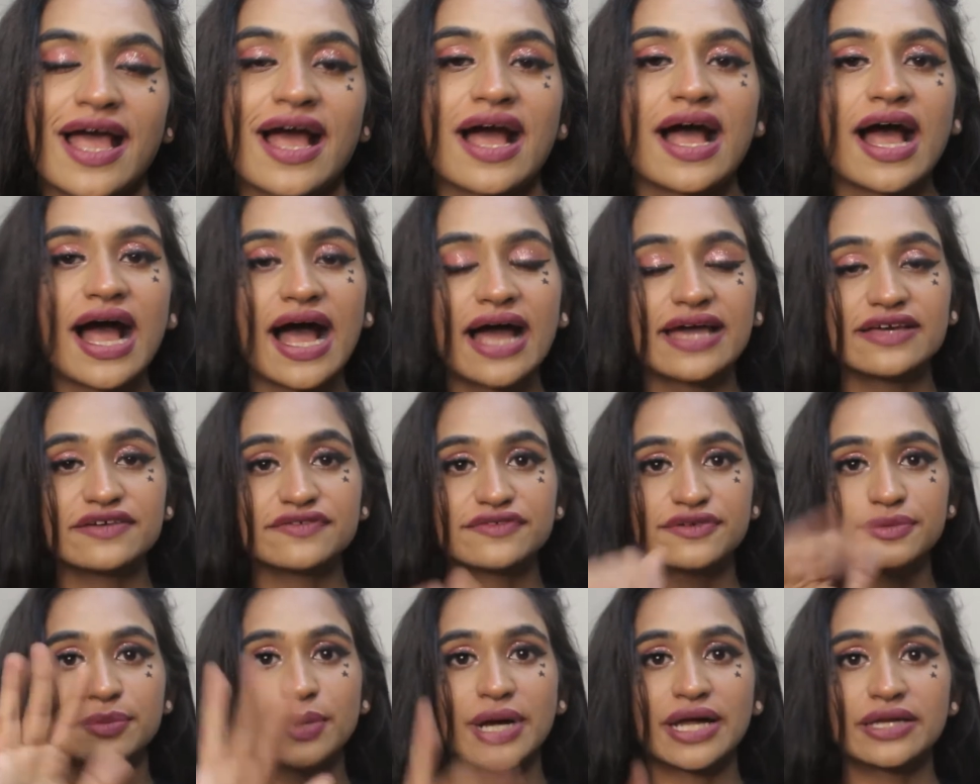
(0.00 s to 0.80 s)
Hi
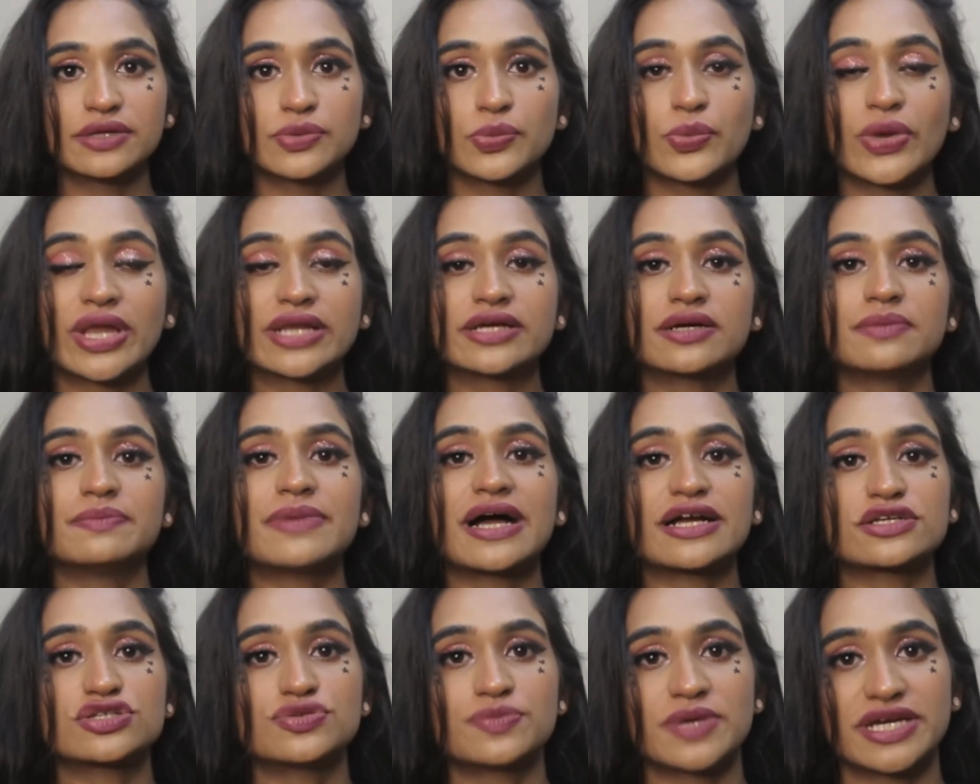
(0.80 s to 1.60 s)
everyone, welcome
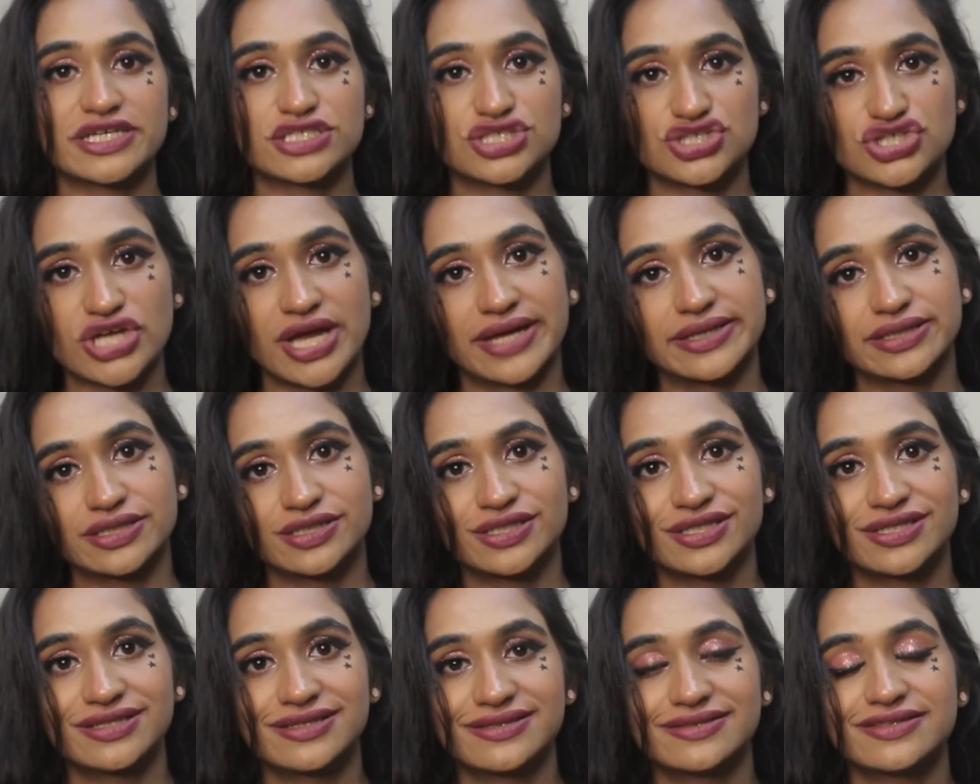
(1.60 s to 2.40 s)
back to my
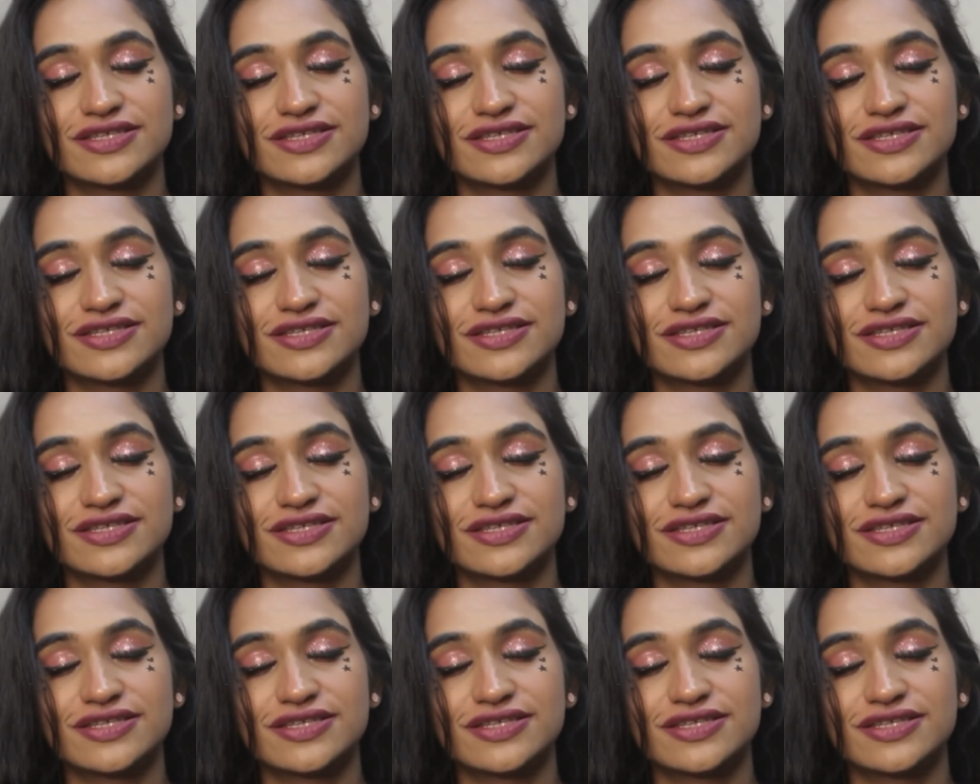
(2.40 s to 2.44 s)
channel.